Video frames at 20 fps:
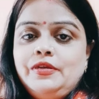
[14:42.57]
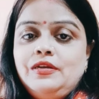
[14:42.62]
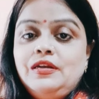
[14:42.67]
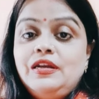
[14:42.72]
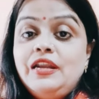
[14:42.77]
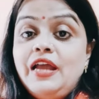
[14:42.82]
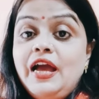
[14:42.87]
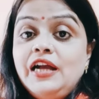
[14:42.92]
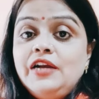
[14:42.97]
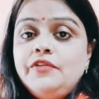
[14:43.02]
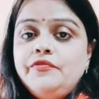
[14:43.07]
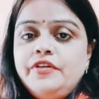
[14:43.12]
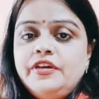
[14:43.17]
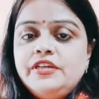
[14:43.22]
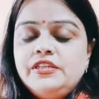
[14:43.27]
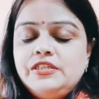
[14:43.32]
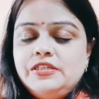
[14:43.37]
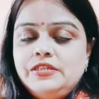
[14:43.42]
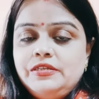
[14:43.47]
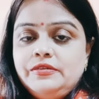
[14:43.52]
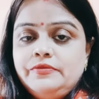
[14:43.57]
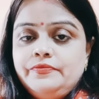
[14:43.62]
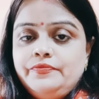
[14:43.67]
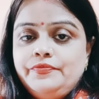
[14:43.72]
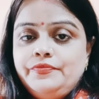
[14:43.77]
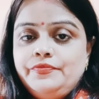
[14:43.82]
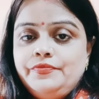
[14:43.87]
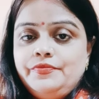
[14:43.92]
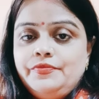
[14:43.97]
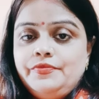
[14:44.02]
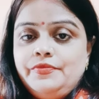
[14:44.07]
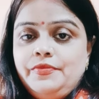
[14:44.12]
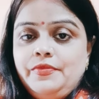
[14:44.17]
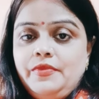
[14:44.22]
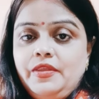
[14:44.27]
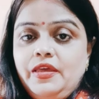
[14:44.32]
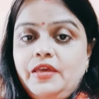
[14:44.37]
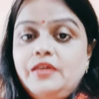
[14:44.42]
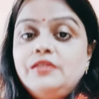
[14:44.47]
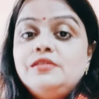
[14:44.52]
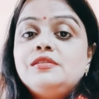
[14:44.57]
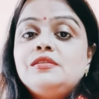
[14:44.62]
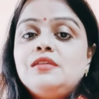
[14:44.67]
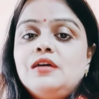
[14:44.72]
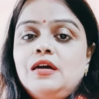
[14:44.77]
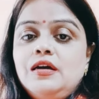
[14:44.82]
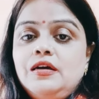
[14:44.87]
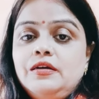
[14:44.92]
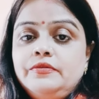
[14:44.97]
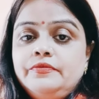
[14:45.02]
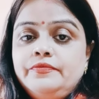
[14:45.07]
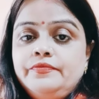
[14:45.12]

Language is the